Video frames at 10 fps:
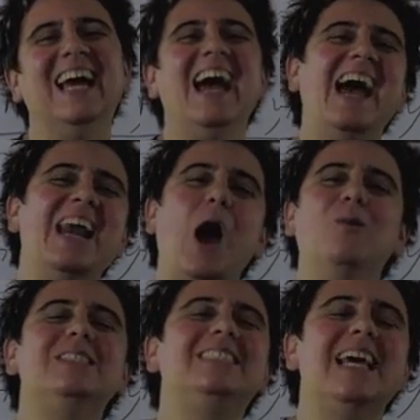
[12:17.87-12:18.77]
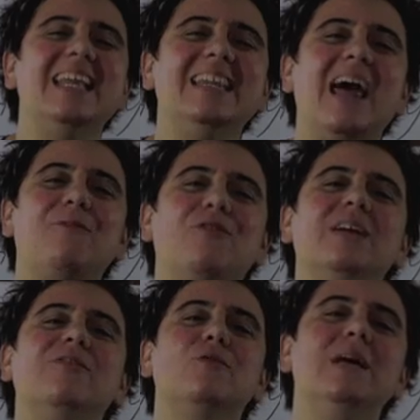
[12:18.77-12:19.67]
and I will send that free
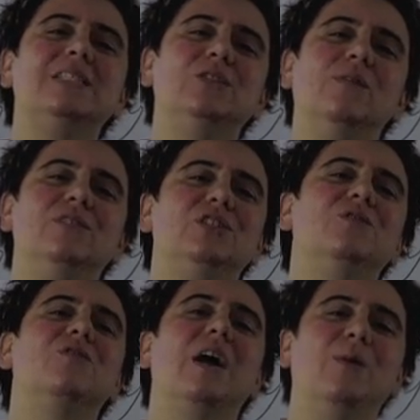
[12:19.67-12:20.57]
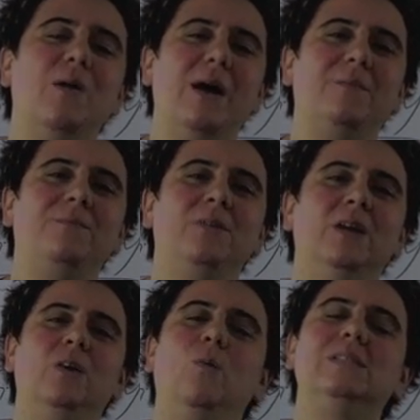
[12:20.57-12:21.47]
information over to you right away.
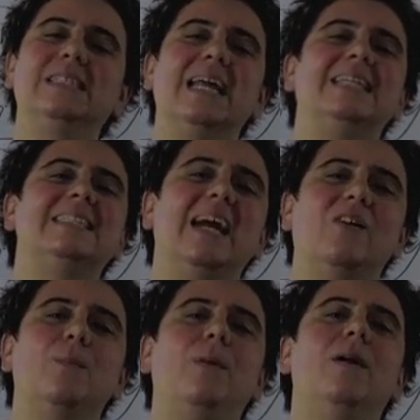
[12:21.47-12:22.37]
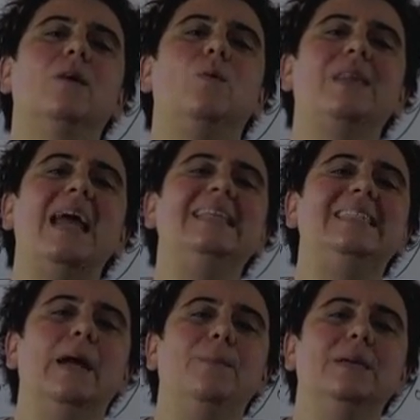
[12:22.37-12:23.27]
Once again, it's Carey Buck with
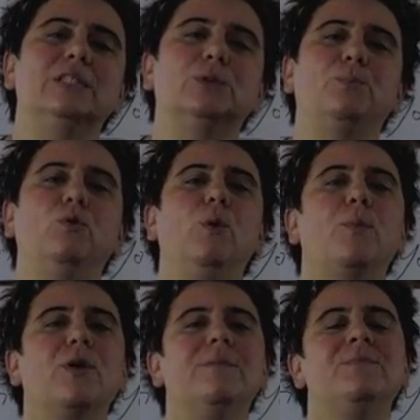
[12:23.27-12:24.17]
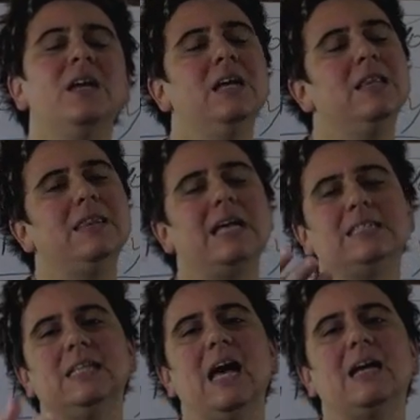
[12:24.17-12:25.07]
ATM Business Blueprint.
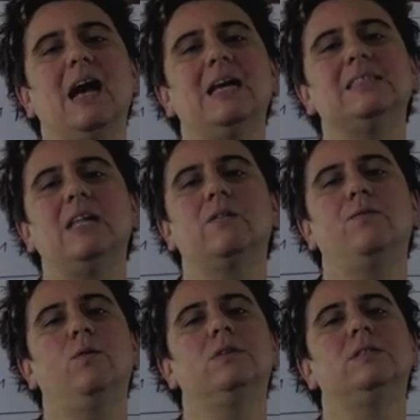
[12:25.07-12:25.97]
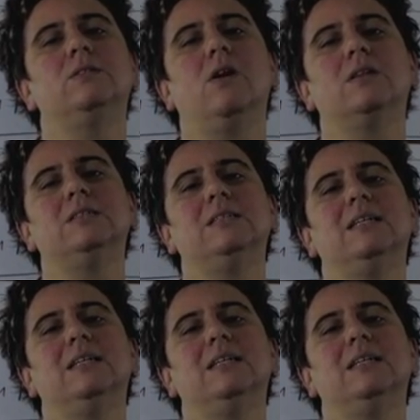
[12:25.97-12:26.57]
Thanks a lot, guys. I look forward to talking to you